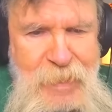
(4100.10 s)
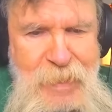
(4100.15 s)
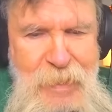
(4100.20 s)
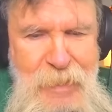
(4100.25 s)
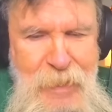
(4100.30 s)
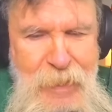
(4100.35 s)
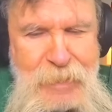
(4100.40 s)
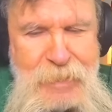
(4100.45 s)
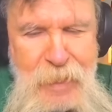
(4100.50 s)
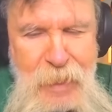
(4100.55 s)

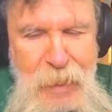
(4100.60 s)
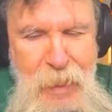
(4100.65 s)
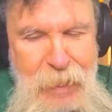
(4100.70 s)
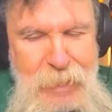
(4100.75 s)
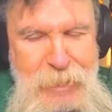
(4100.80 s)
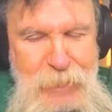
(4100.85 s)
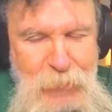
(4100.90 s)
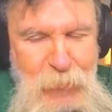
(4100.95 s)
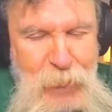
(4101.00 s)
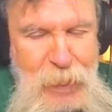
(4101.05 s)
that's that's
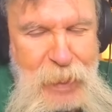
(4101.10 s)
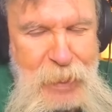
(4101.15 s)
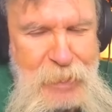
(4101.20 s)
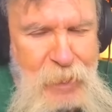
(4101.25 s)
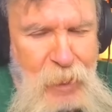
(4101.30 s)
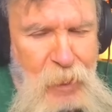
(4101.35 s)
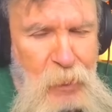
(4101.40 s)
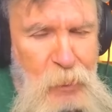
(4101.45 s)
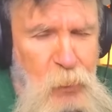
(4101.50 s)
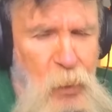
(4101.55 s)
the way he
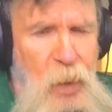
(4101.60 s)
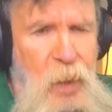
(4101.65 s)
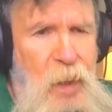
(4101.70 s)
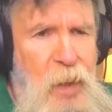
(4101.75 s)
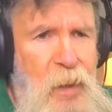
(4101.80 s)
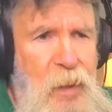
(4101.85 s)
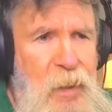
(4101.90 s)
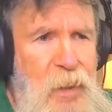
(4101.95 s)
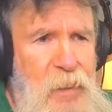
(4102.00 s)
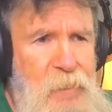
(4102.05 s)
talks.
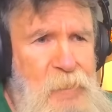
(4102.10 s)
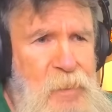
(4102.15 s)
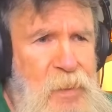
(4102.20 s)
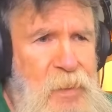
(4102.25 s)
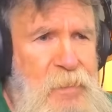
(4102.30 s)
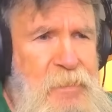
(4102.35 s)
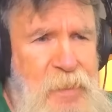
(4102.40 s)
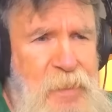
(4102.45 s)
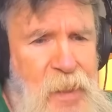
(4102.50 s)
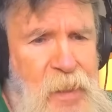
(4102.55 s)
Well, let me
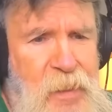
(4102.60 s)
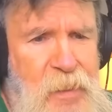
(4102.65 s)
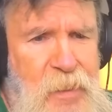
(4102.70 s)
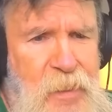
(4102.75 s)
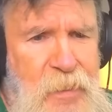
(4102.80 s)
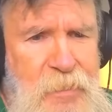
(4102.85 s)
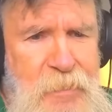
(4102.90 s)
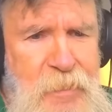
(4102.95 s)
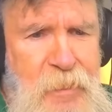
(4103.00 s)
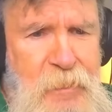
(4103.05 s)
tell
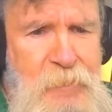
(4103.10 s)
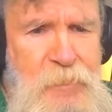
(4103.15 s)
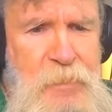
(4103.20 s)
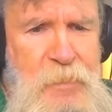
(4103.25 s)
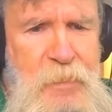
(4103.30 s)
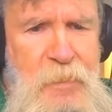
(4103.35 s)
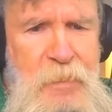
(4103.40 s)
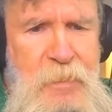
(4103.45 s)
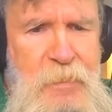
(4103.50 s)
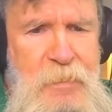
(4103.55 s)
you
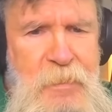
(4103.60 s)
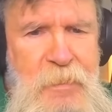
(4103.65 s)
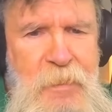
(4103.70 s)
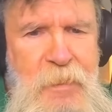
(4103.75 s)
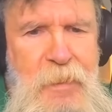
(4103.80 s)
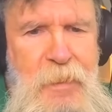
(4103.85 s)
something.